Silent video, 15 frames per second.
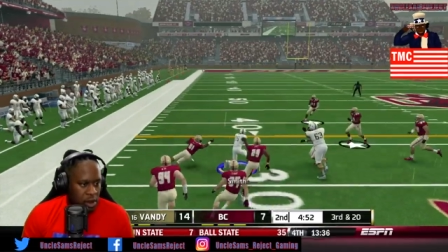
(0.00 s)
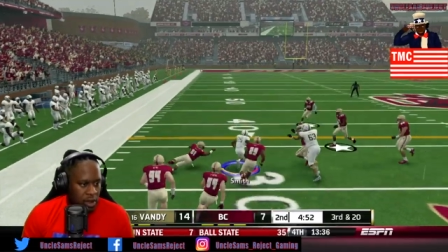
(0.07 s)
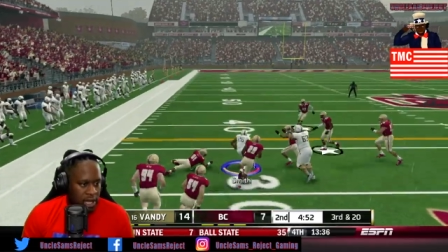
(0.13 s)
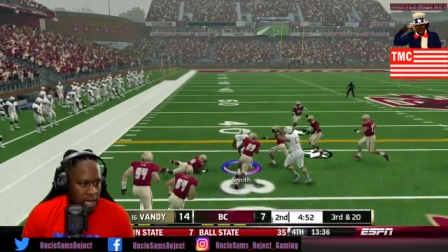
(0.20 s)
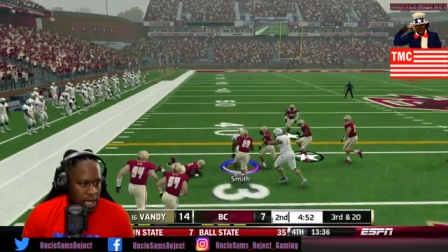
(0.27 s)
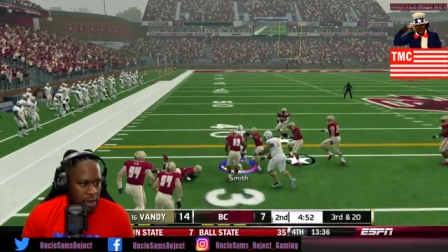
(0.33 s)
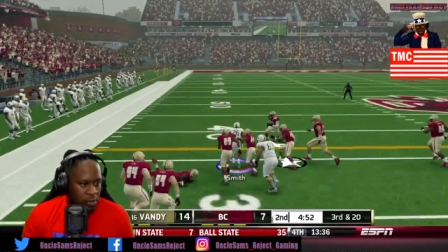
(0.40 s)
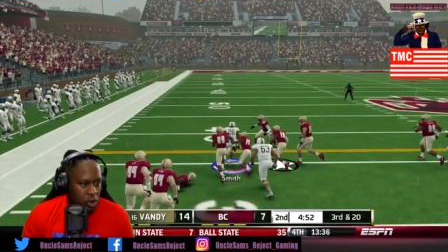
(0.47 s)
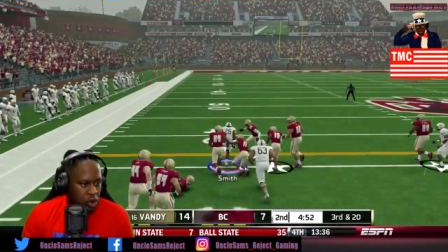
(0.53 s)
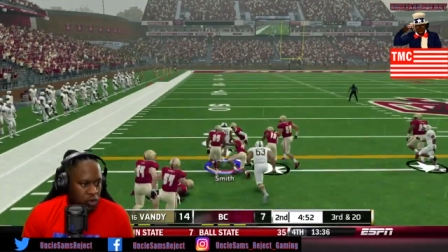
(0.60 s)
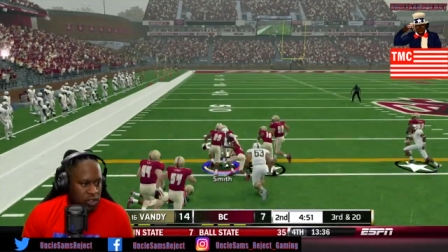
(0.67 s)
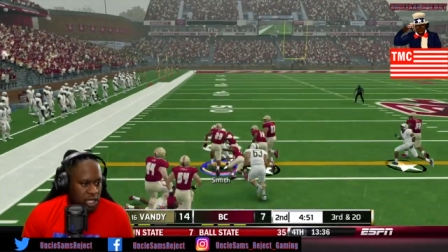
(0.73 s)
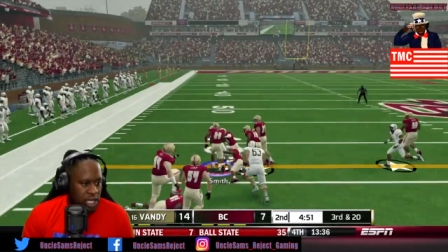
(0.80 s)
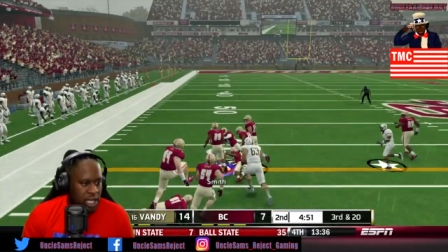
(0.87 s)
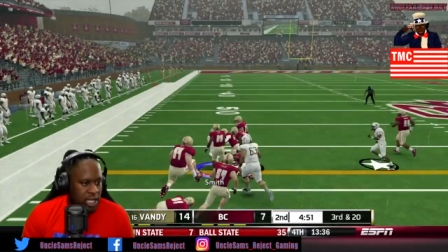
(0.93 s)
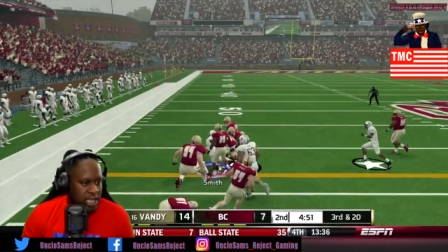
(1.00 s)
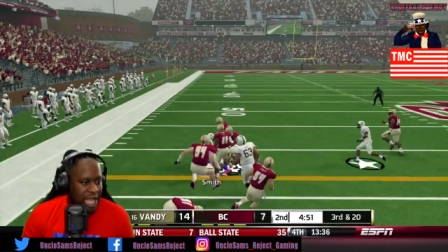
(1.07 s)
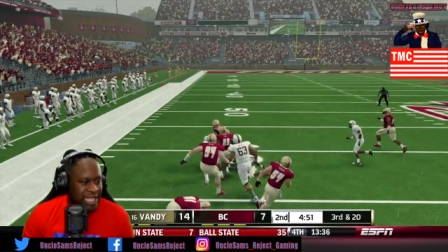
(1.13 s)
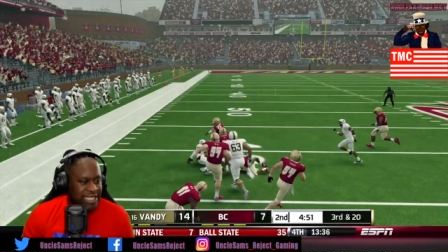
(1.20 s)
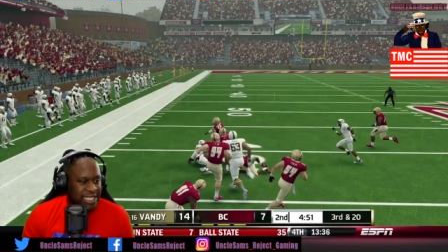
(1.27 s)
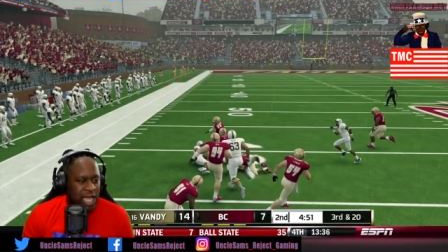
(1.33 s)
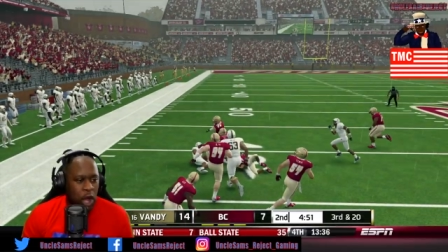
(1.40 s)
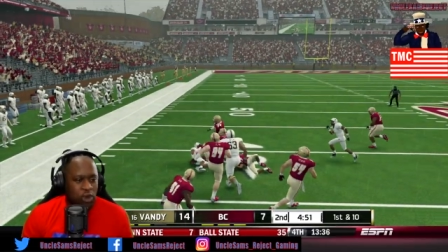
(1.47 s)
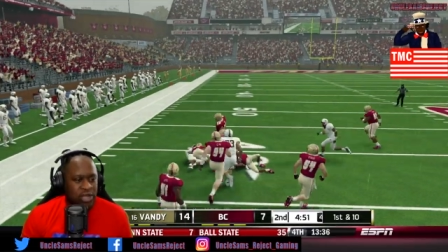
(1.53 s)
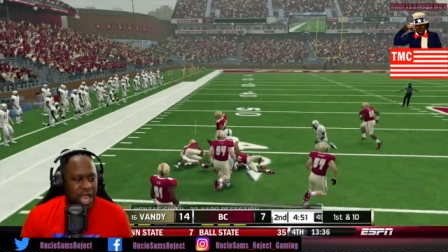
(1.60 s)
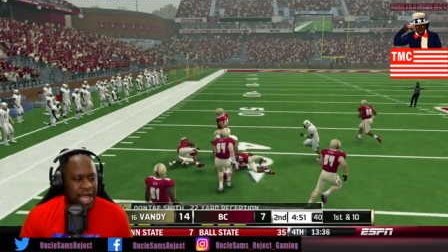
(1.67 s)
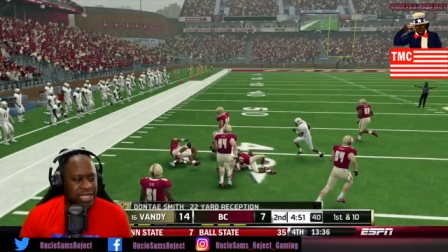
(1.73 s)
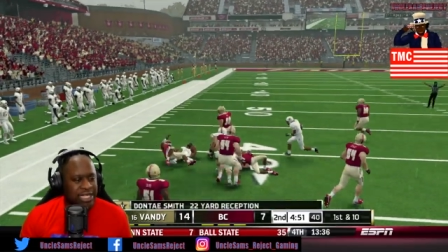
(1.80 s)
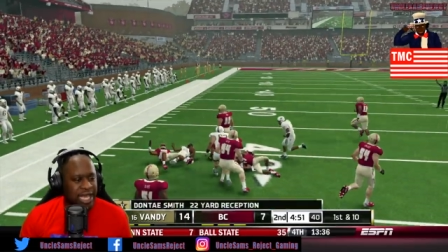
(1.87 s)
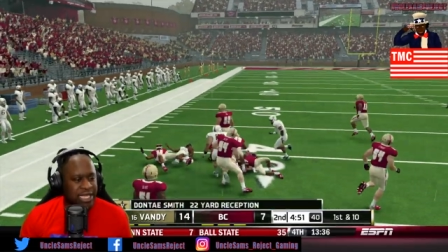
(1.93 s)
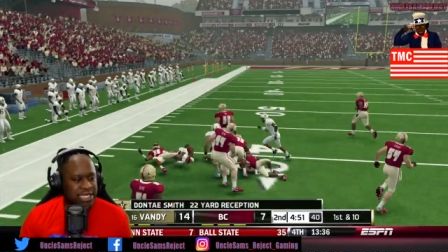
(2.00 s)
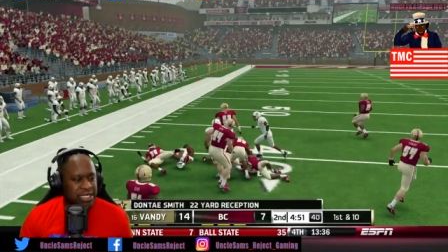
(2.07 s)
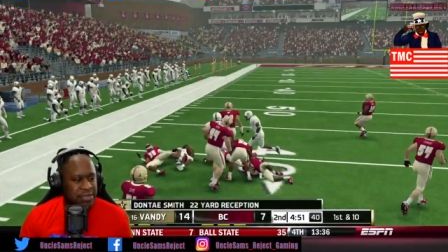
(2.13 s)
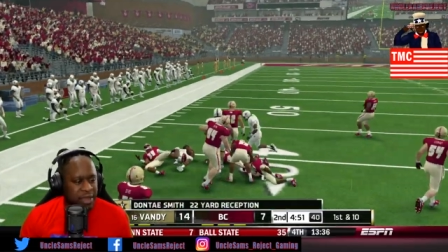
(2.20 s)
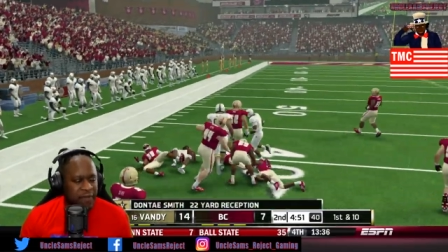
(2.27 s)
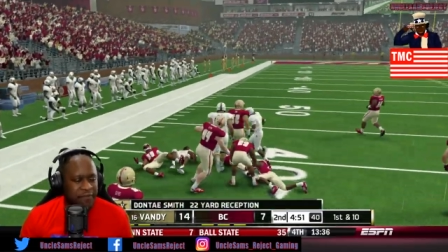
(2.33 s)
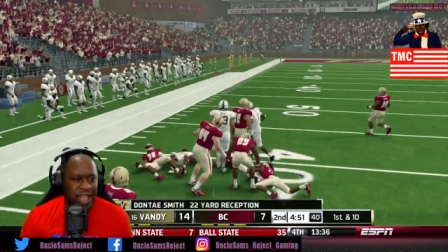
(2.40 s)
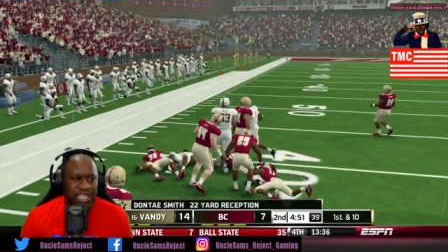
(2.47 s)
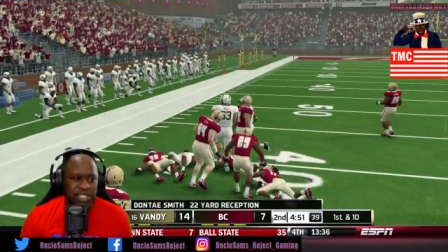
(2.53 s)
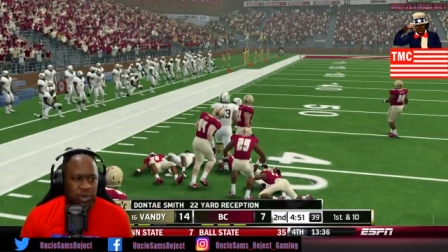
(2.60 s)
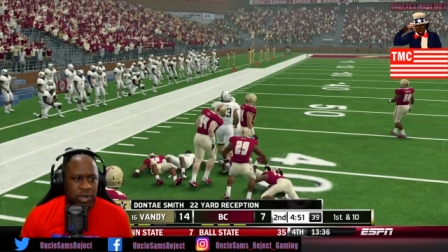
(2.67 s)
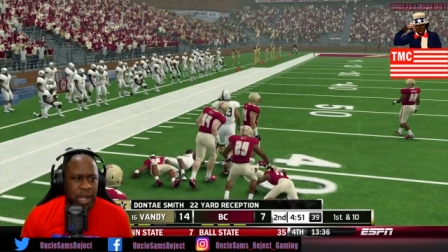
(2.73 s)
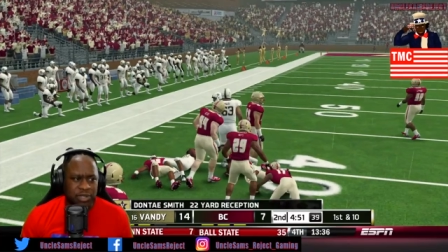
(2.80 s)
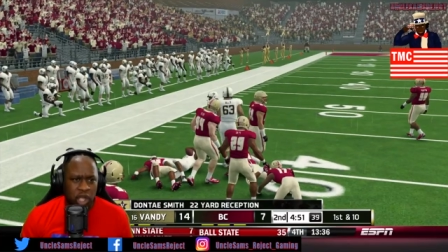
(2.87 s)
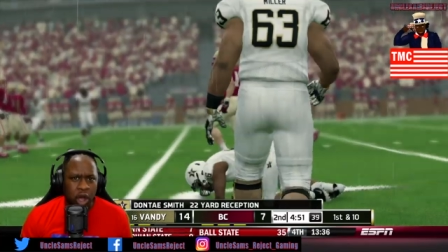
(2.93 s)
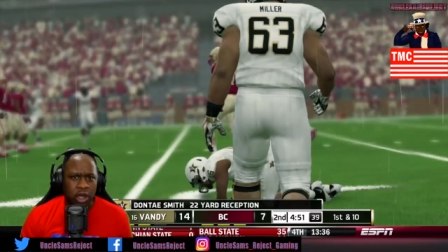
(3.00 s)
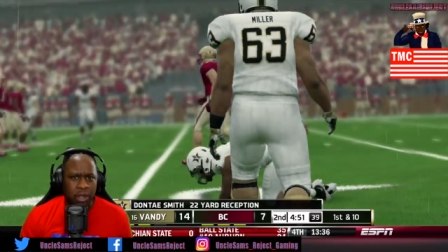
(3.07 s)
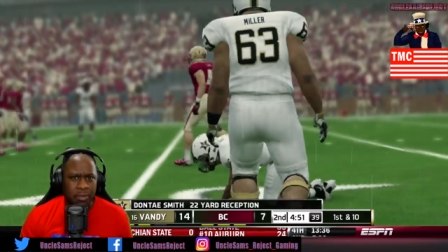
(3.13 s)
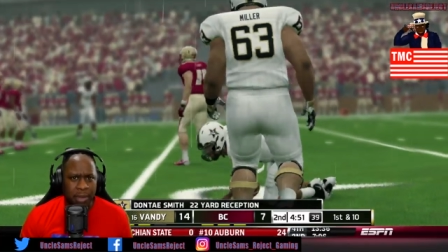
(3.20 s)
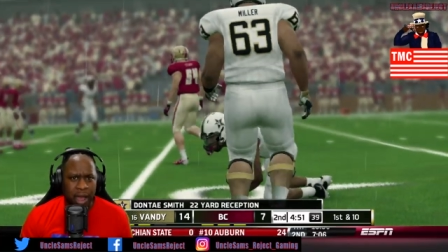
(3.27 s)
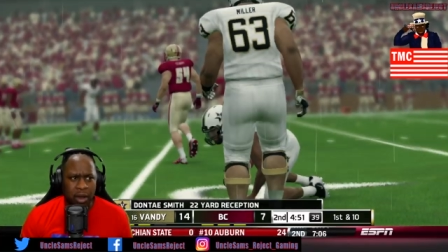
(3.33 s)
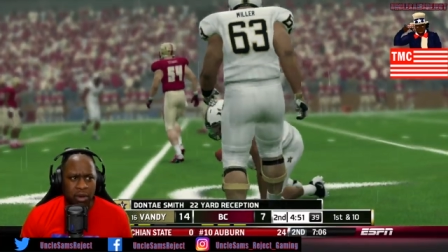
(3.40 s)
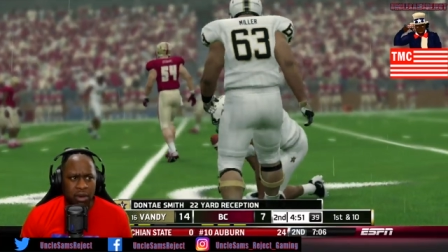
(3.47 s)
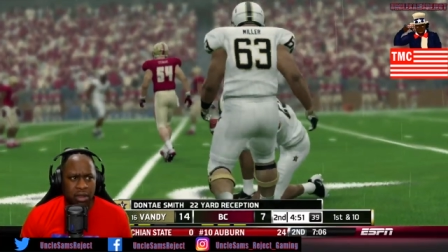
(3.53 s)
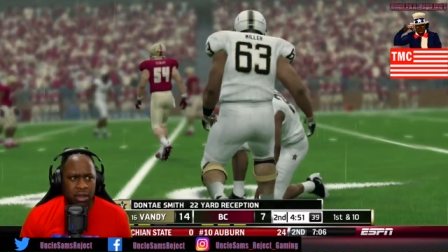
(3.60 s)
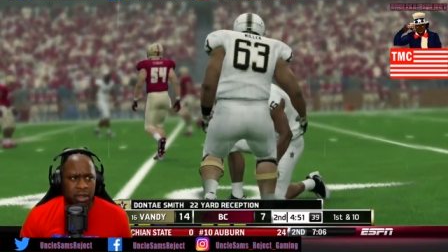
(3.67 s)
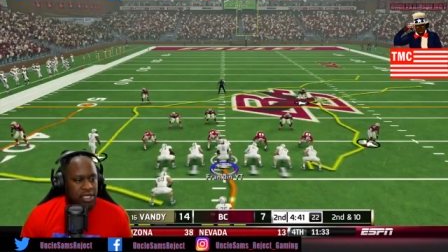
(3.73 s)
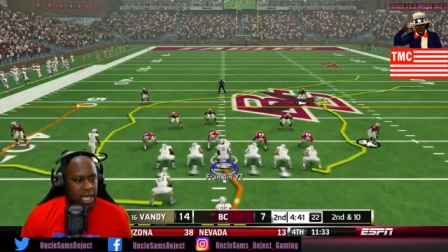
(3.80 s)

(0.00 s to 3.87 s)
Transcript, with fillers: Oh, yeah, good moves. Let's go, Dante Smith. That's what I'm talking about.